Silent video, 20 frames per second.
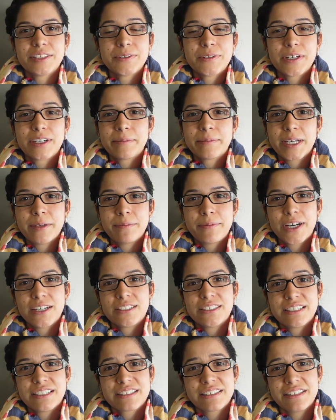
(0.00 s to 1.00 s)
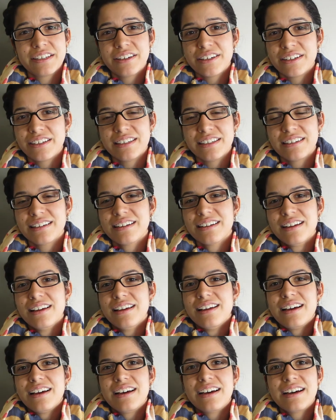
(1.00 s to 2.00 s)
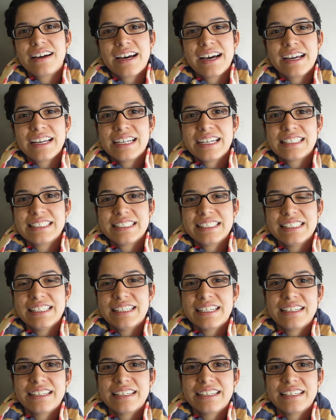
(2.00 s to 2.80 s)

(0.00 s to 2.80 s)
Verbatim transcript: to all my projects here in uh, IIT.